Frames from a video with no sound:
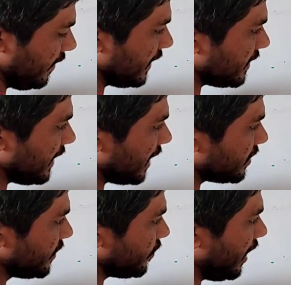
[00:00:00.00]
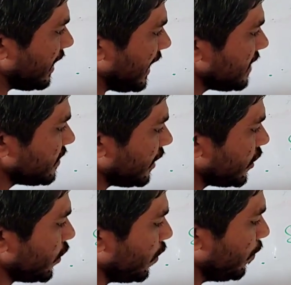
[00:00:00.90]
This next is what is the
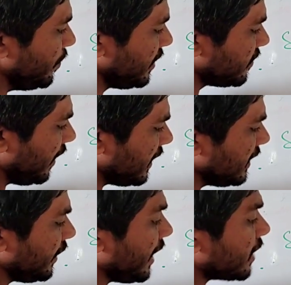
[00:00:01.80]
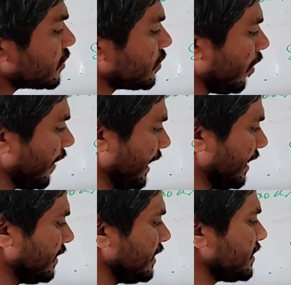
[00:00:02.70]
tube. This is what is a duct,
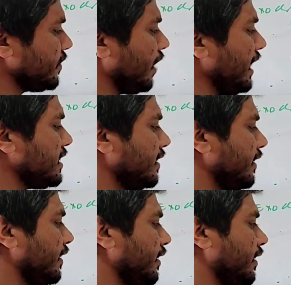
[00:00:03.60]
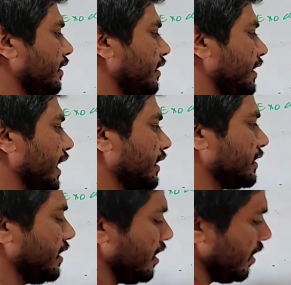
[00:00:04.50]
sorry. This is what?
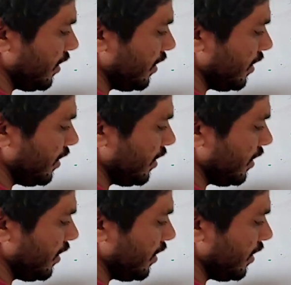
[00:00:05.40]
Duct.